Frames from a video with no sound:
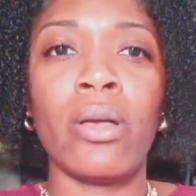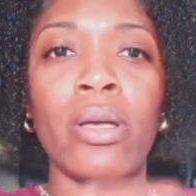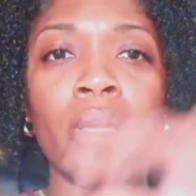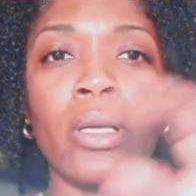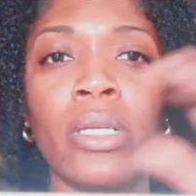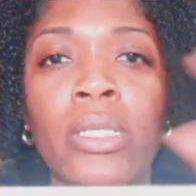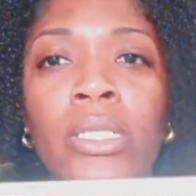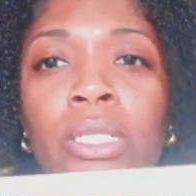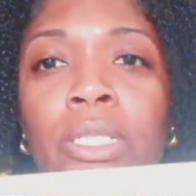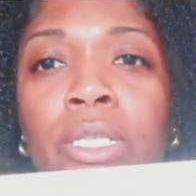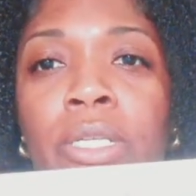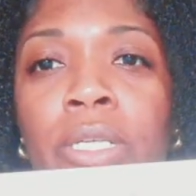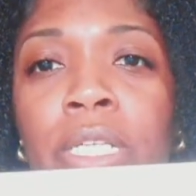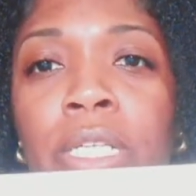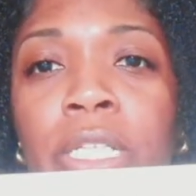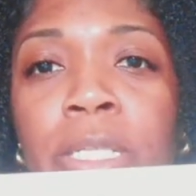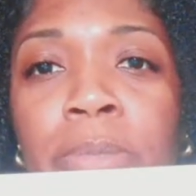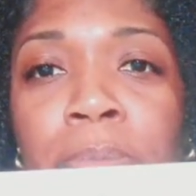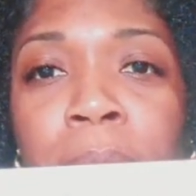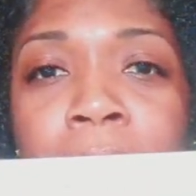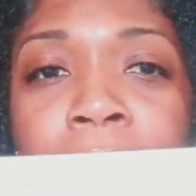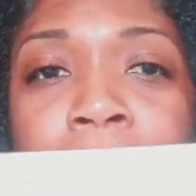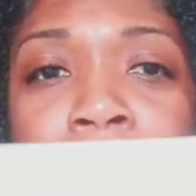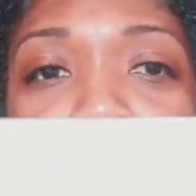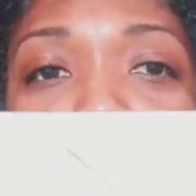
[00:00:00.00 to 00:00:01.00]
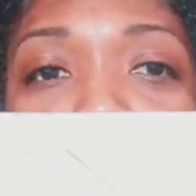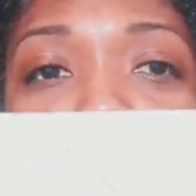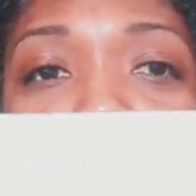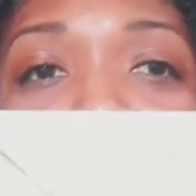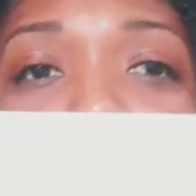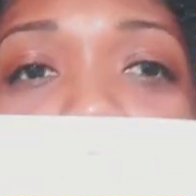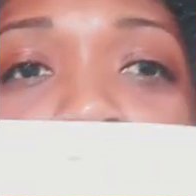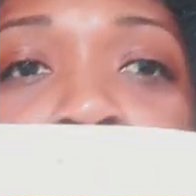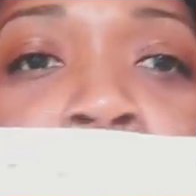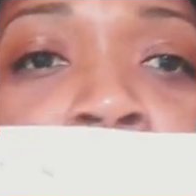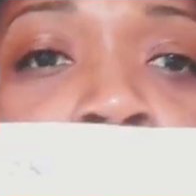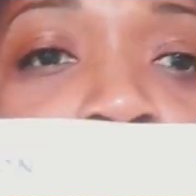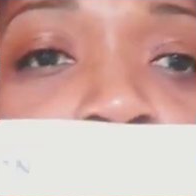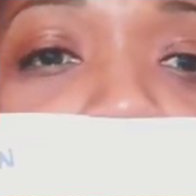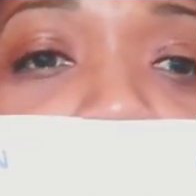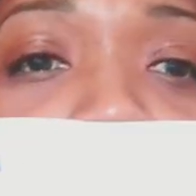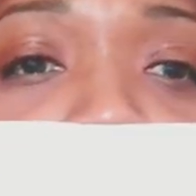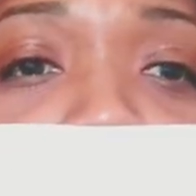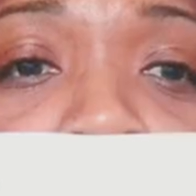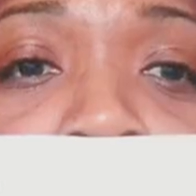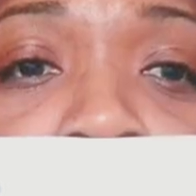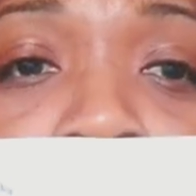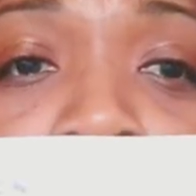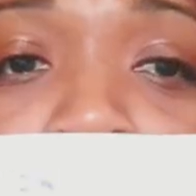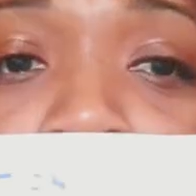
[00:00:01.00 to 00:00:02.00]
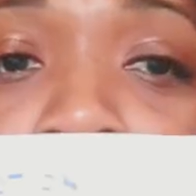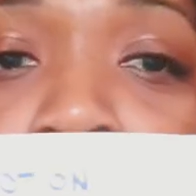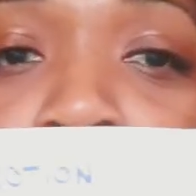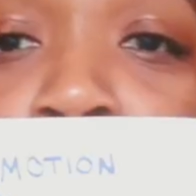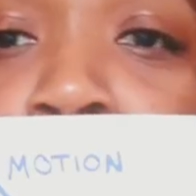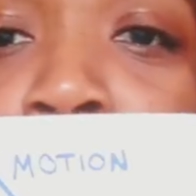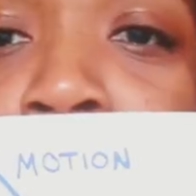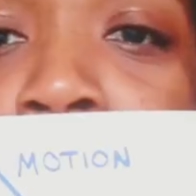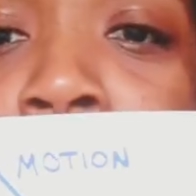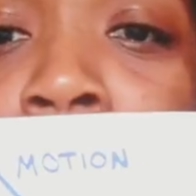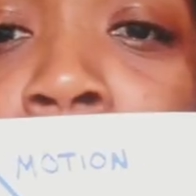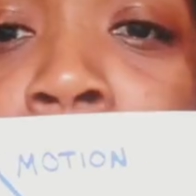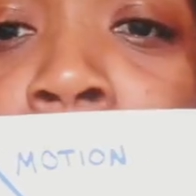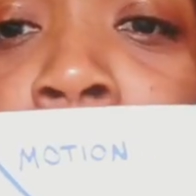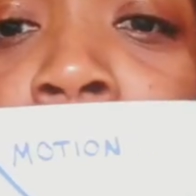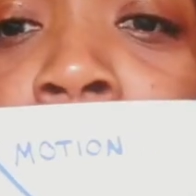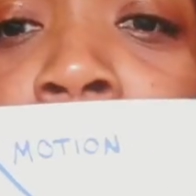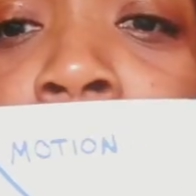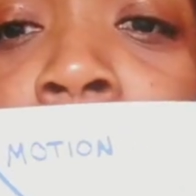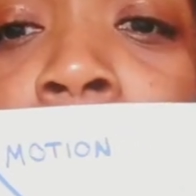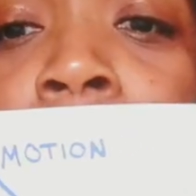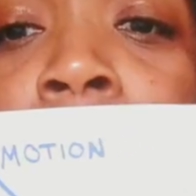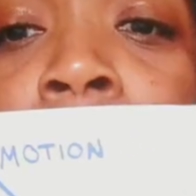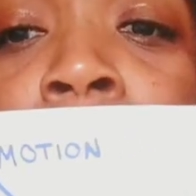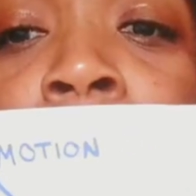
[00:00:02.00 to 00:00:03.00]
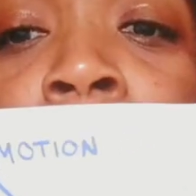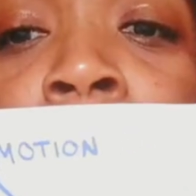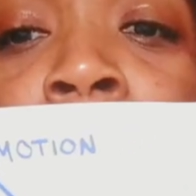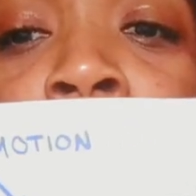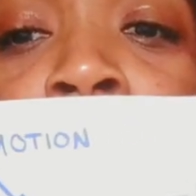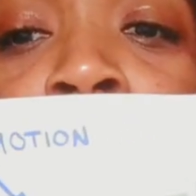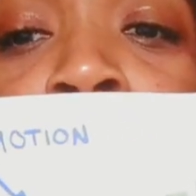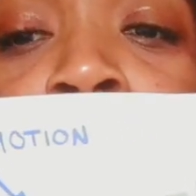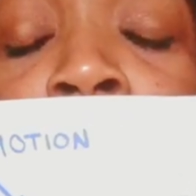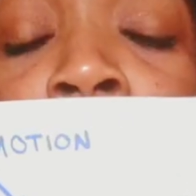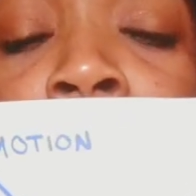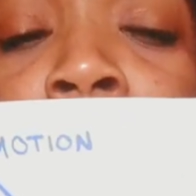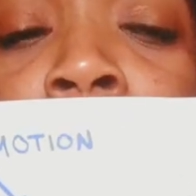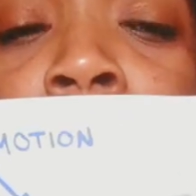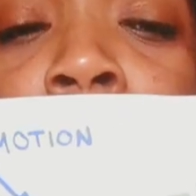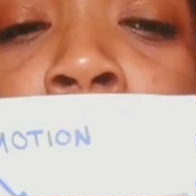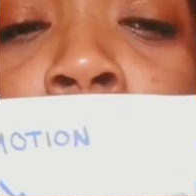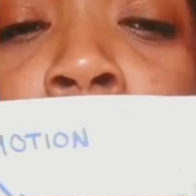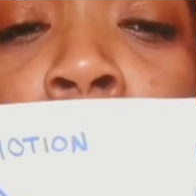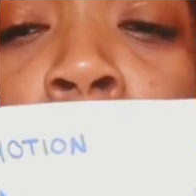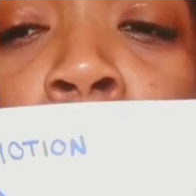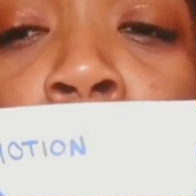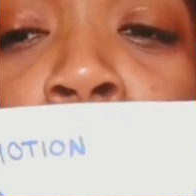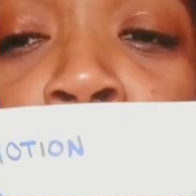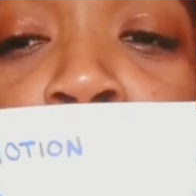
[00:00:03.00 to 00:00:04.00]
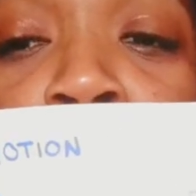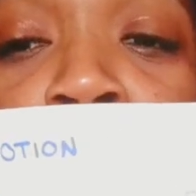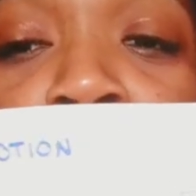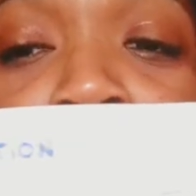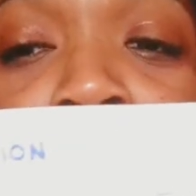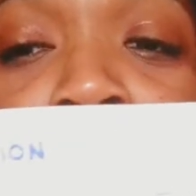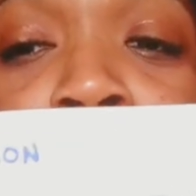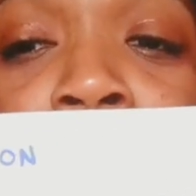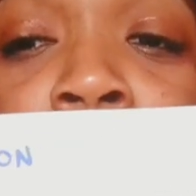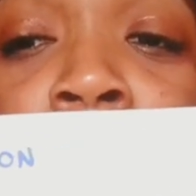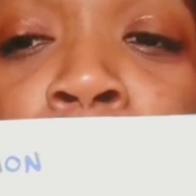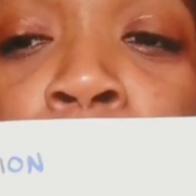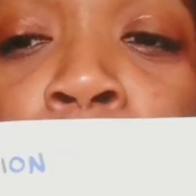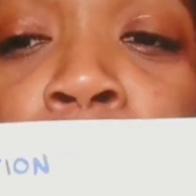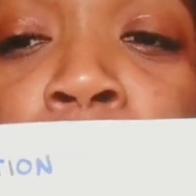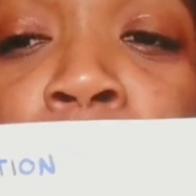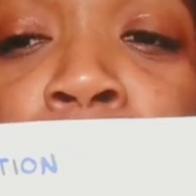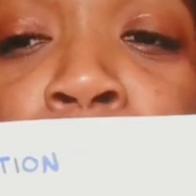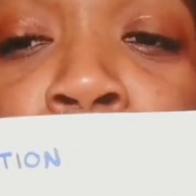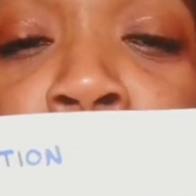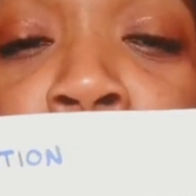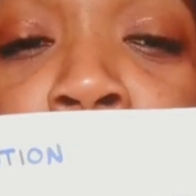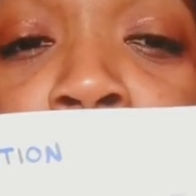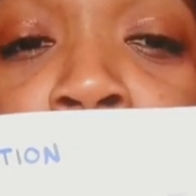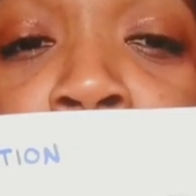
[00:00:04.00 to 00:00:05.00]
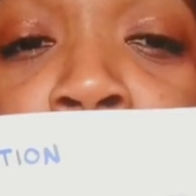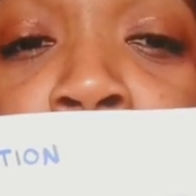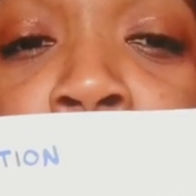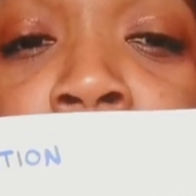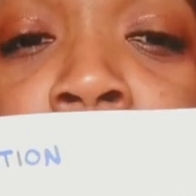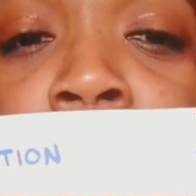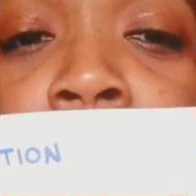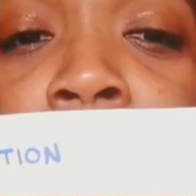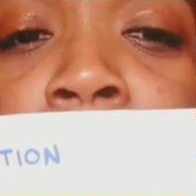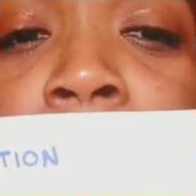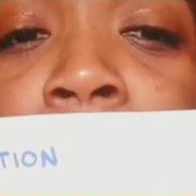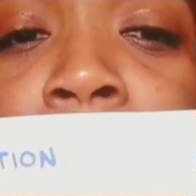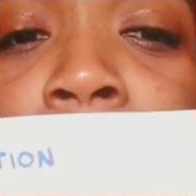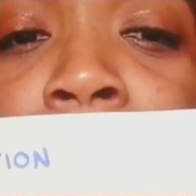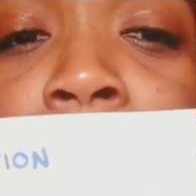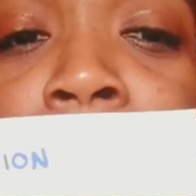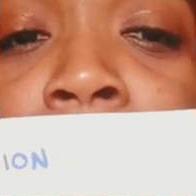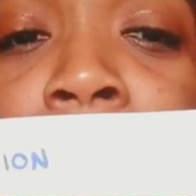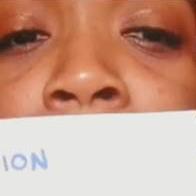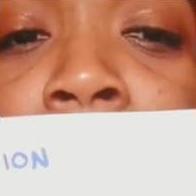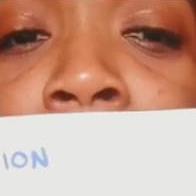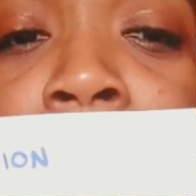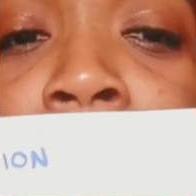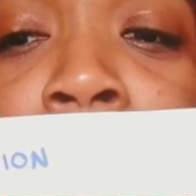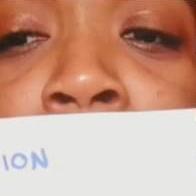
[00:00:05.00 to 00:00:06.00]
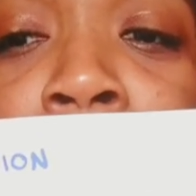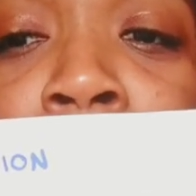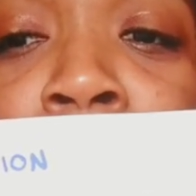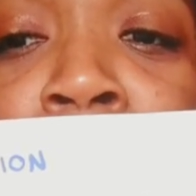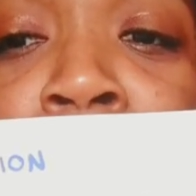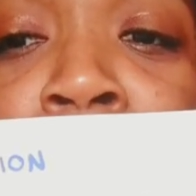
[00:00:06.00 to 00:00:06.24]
To explain my free body diagram here, the boat moves at a 43-degree incline.